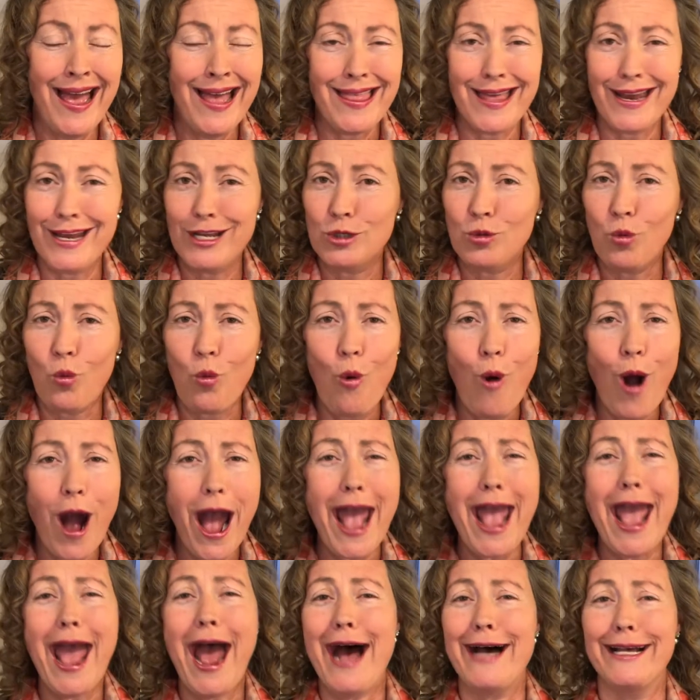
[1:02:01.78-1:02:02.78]
that is
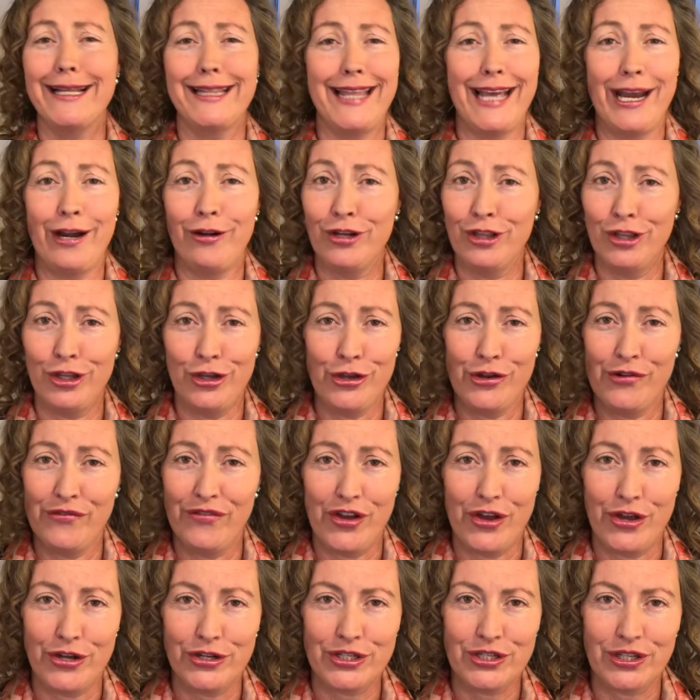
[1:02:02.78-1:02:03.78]
way out there in the
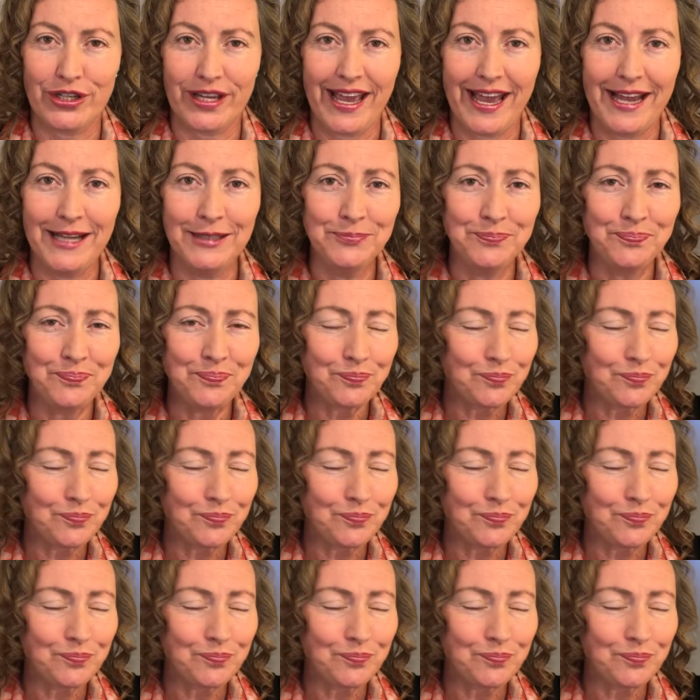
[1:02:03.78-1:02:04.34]
universe, okay?